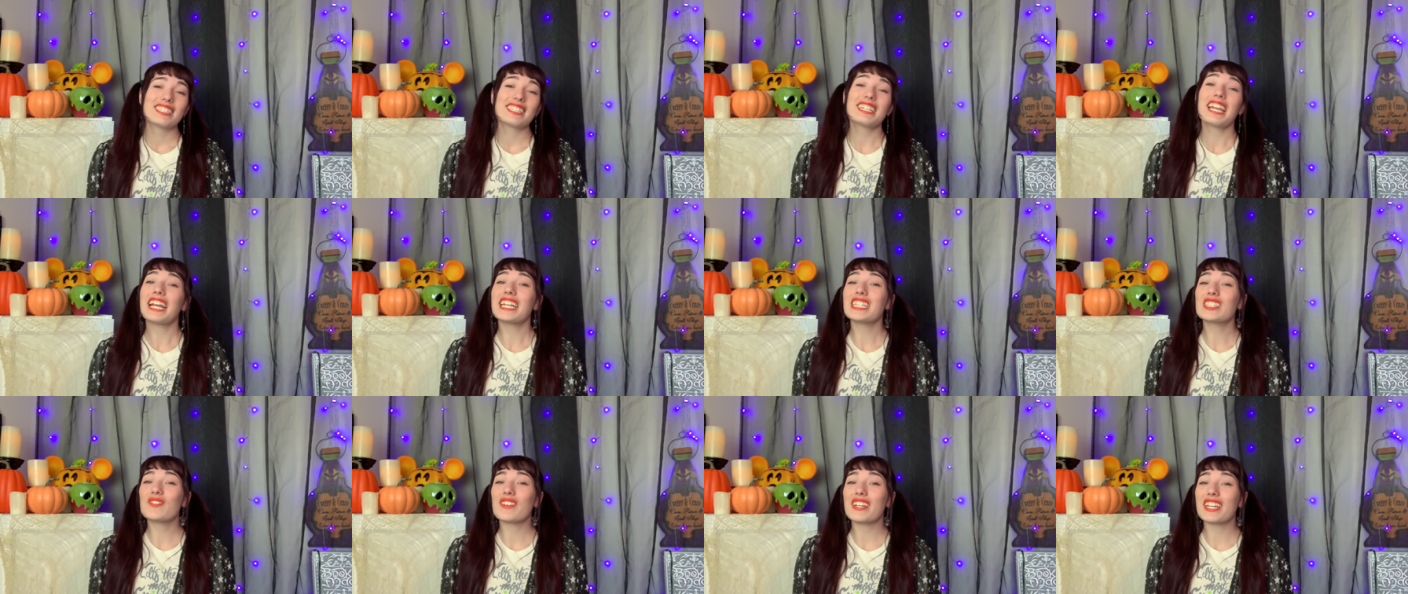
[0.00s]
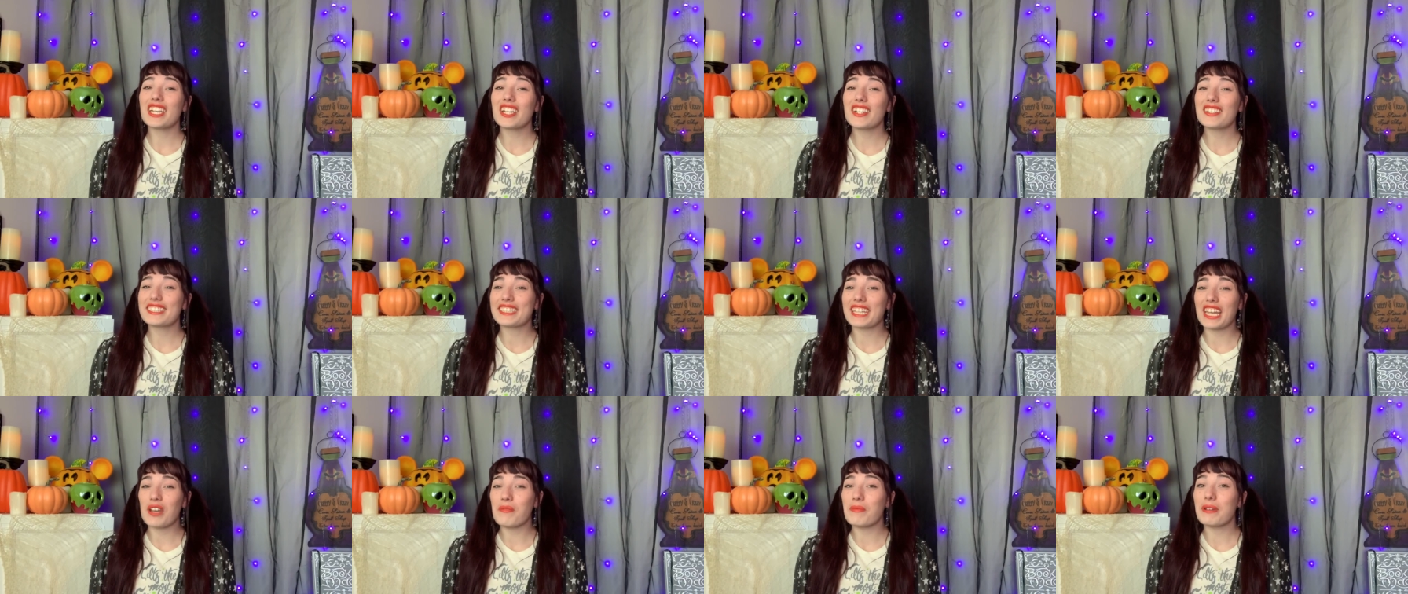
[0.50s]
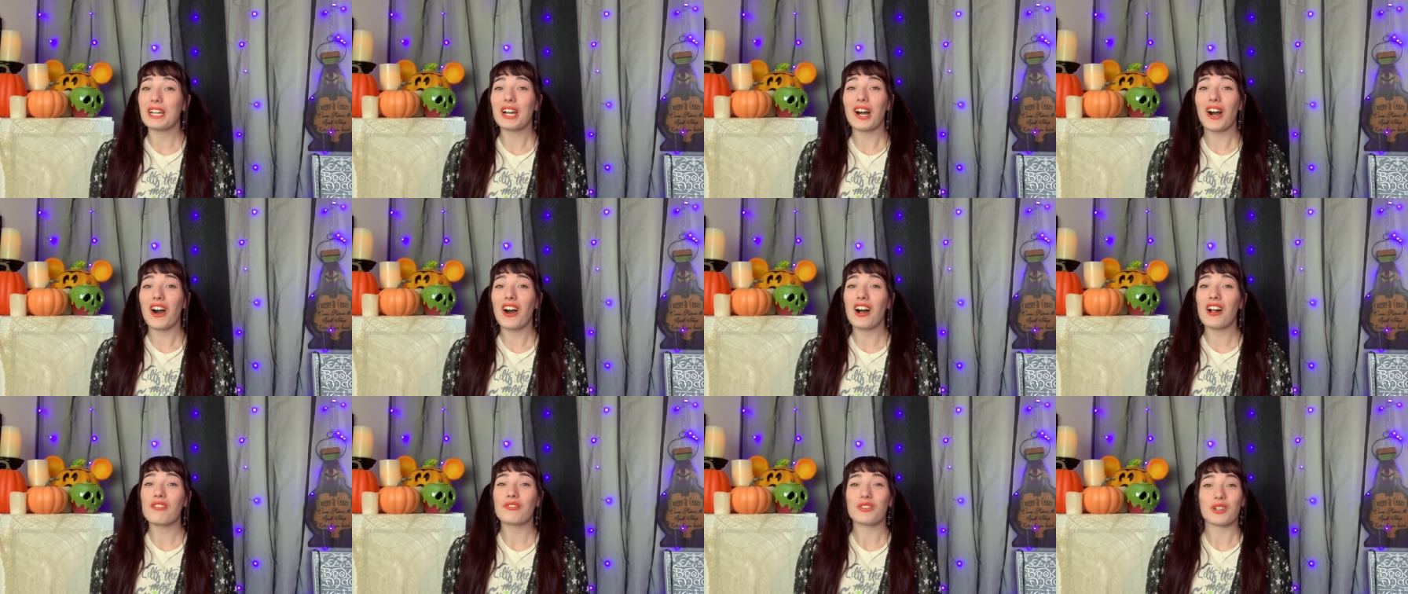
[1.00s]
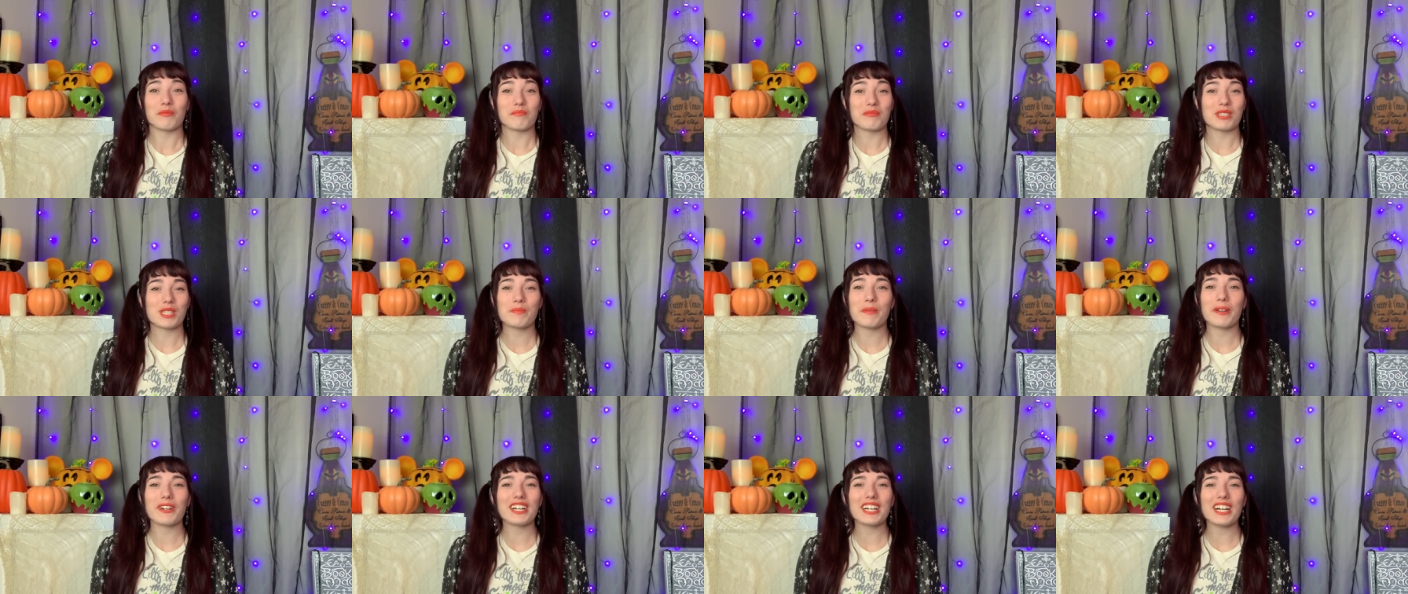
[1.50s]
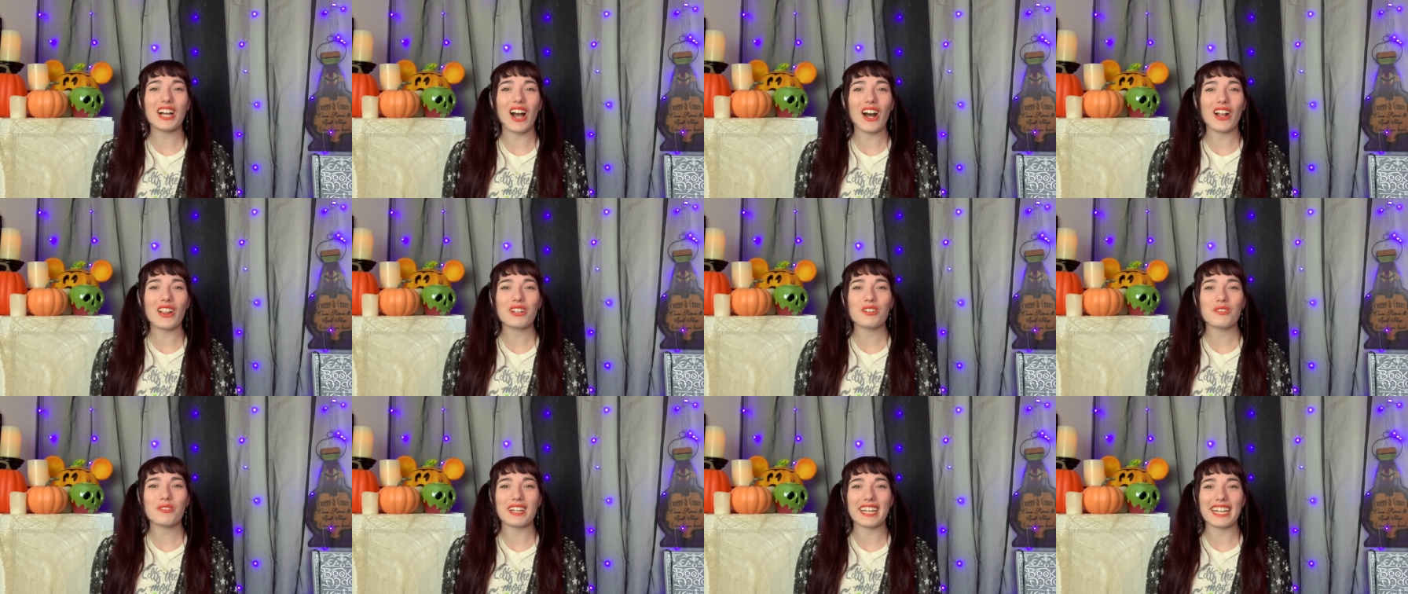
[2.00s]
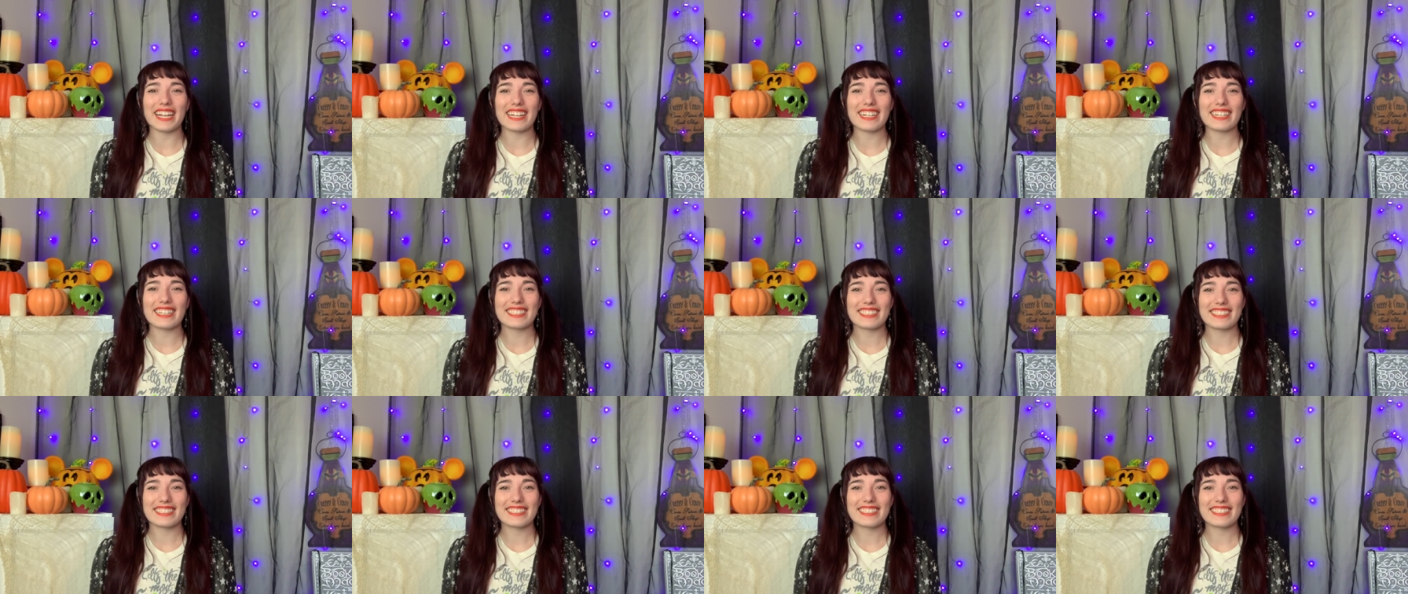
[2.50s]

Today's video is going to be a haul from Spirit Halloween.